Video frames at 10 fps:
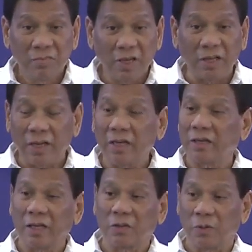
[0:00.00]
It
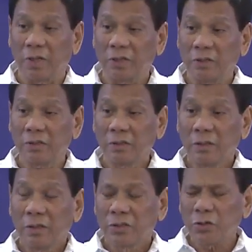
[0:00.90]
ain't that way.
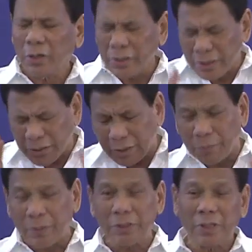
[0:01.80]
So I just
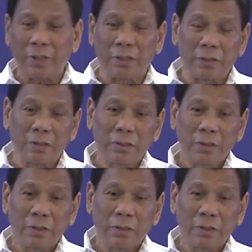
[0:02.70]
kept my silence.